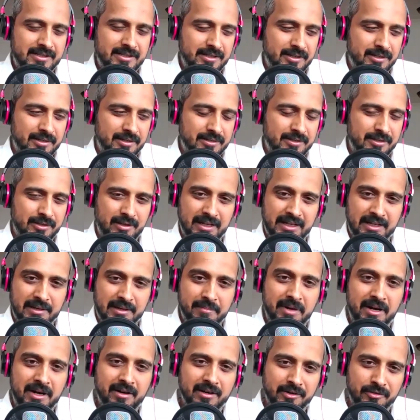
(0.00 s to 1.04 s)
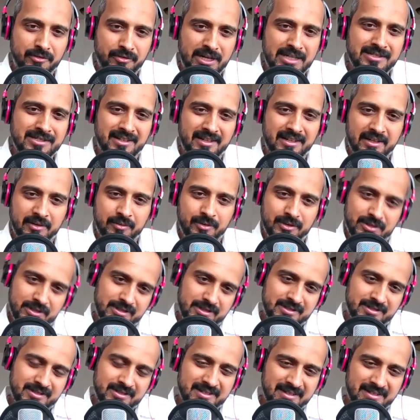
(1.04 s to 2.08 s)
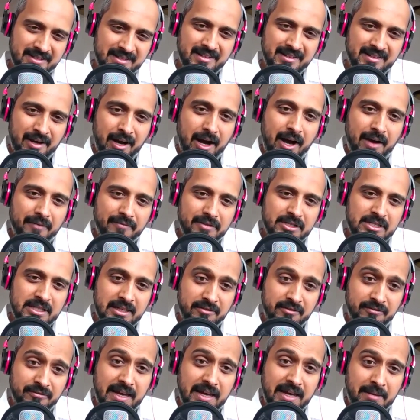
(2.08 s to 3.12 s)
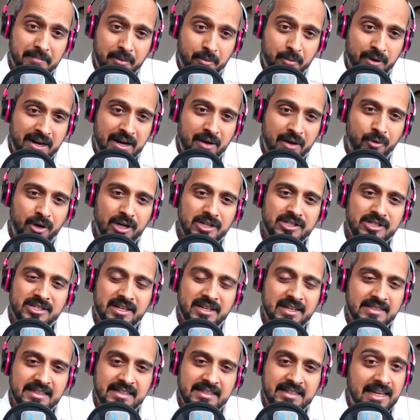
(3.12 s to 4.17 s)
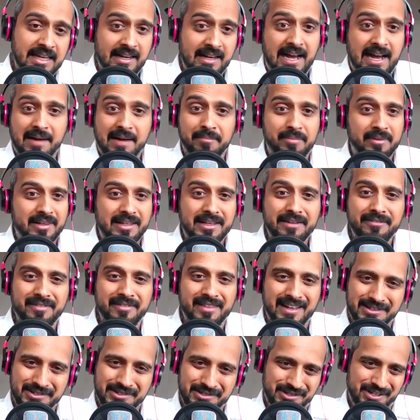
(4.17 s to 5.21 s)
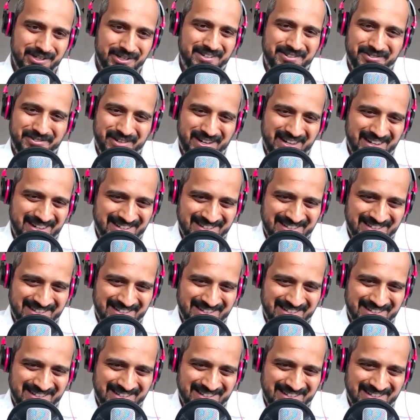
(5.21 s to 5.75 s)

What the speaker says: to like American wrestling, which is obviously fake. But when I watched it as a kid, I believed that shit. Right?